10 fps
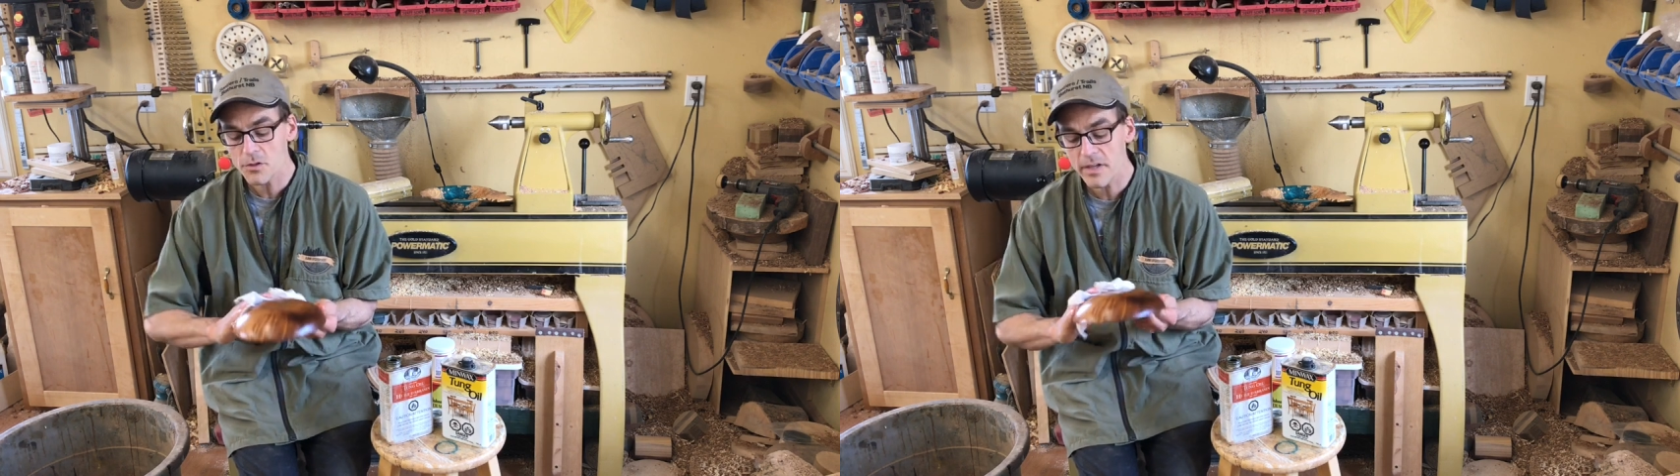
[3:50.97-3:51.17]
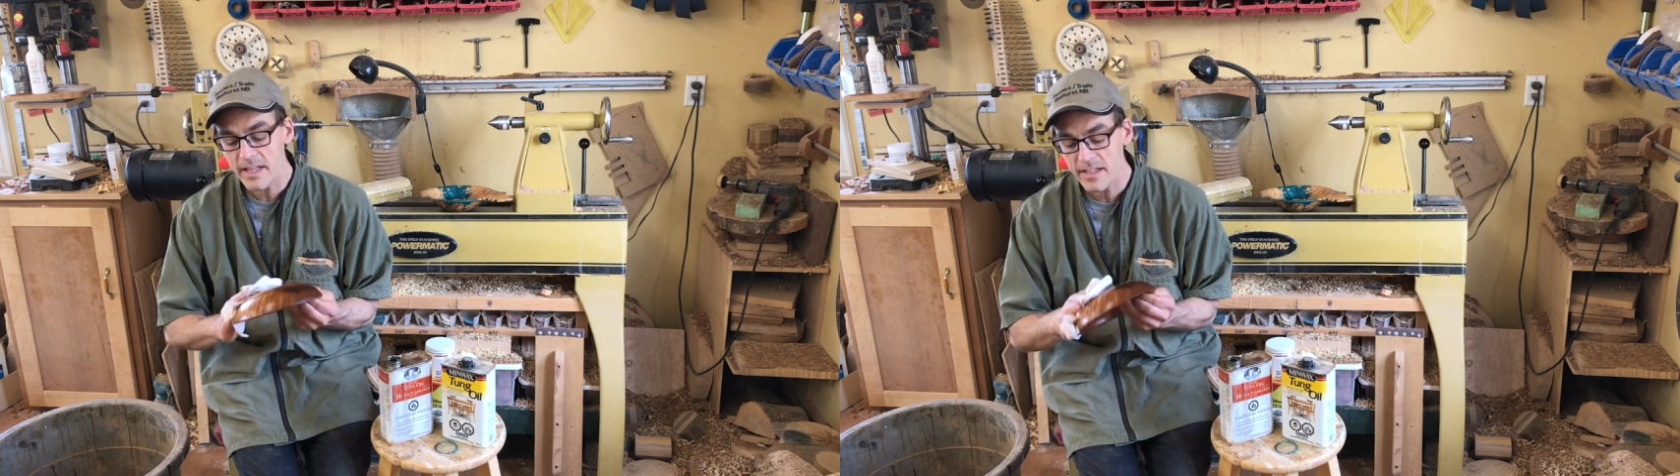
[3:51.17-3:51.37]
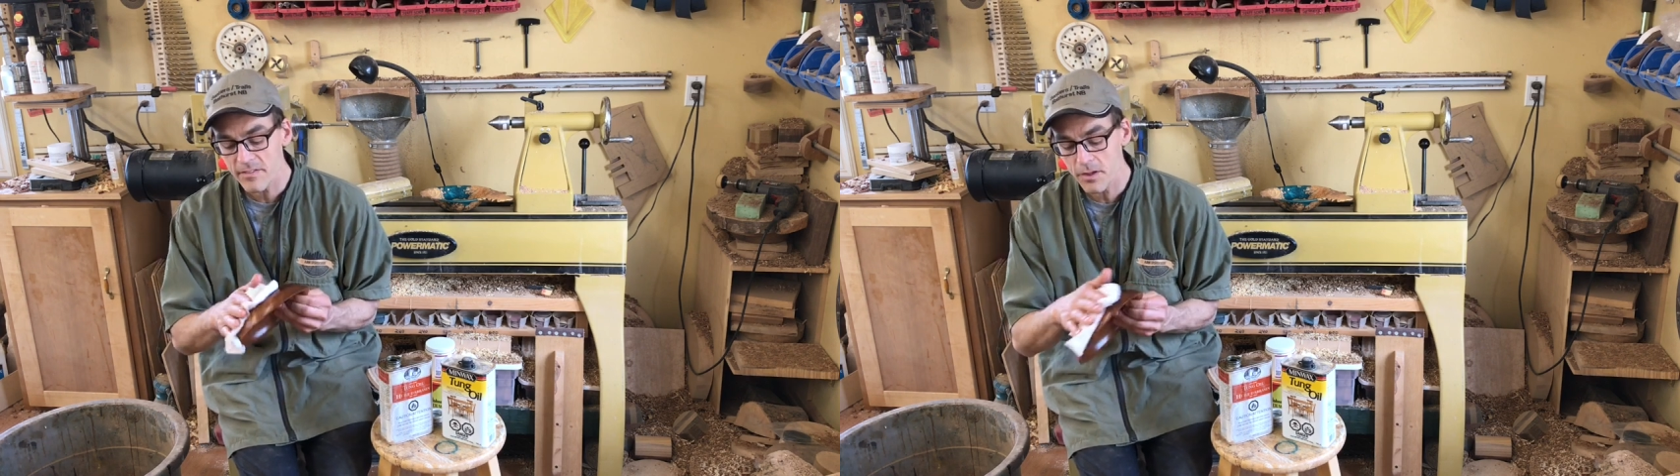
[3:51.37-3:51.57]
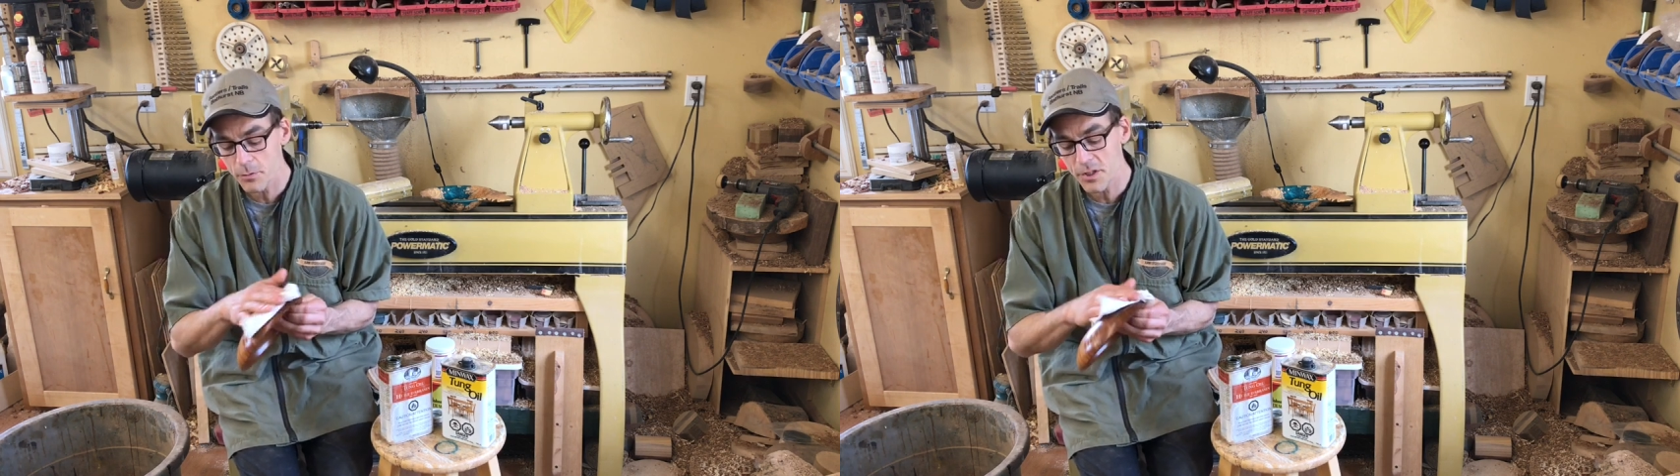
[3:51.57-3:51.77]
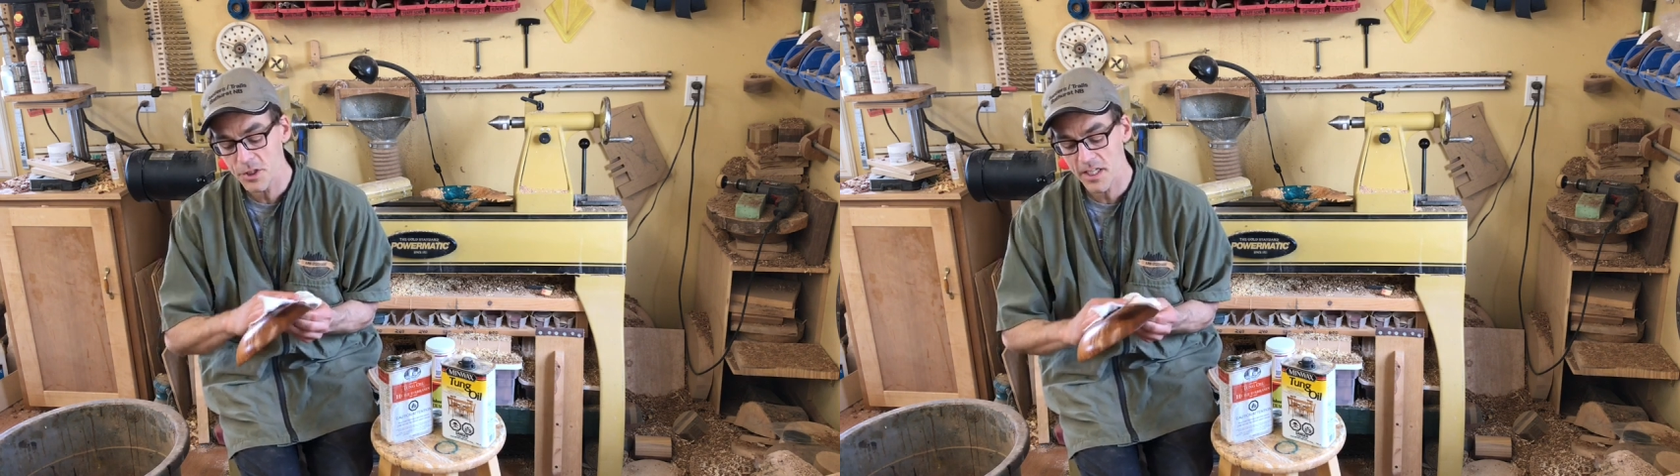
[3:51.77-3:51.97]
you can even
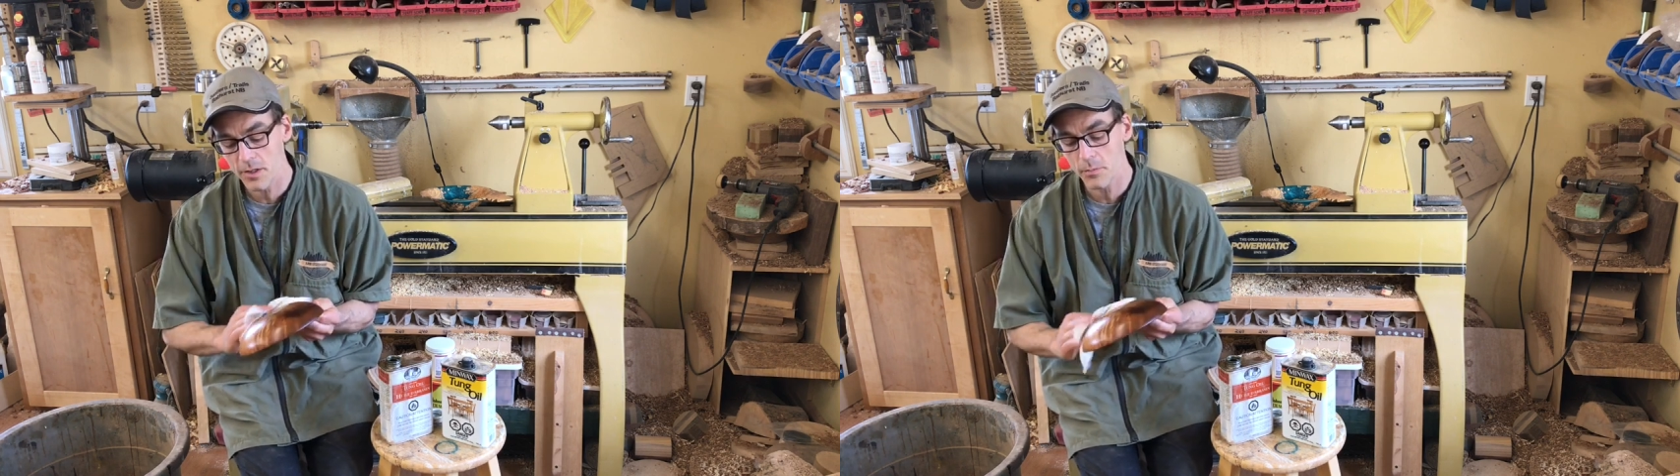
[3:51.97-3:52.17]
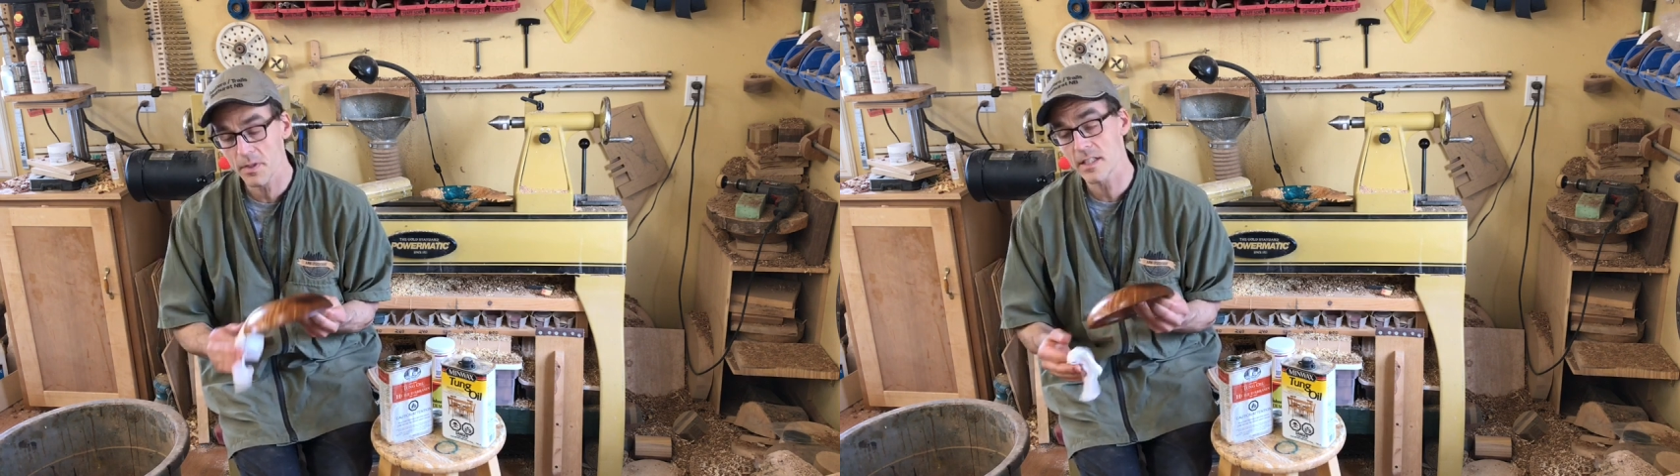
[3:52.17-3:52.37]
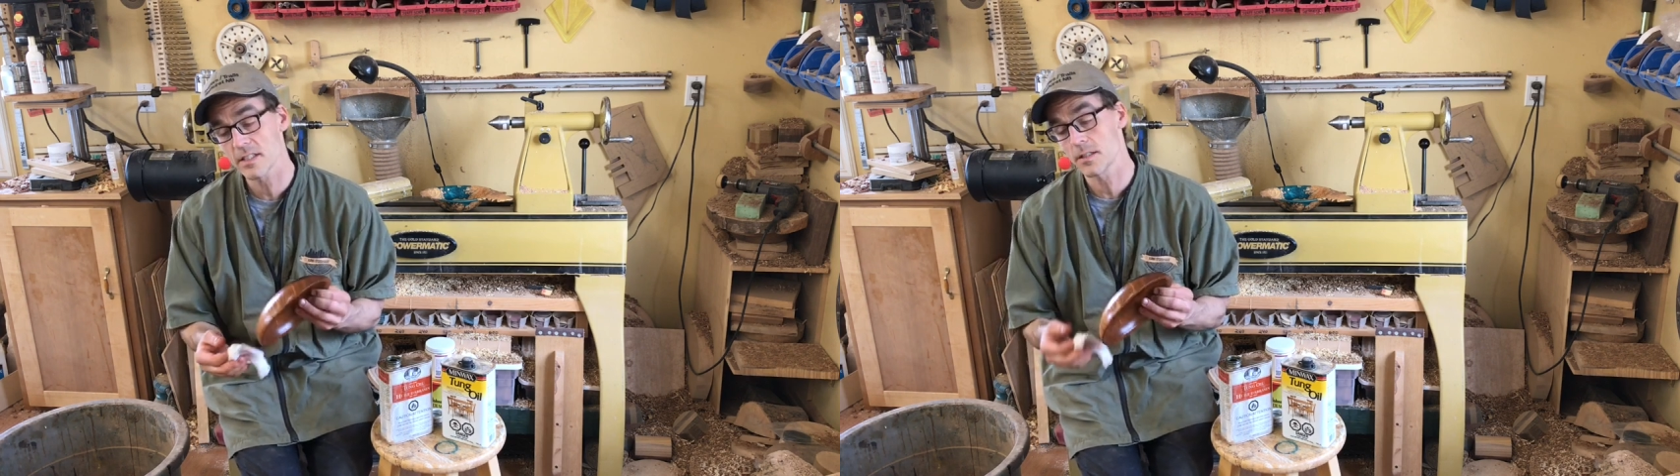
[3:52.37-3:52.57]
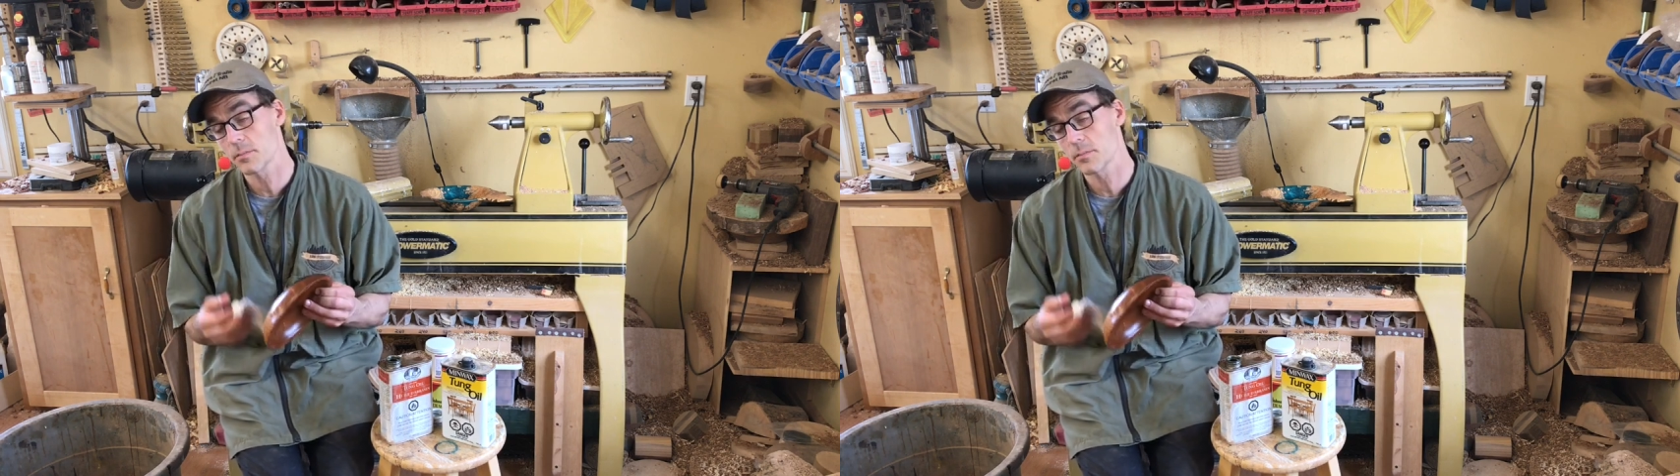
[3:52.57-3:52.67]
recheck your pieces,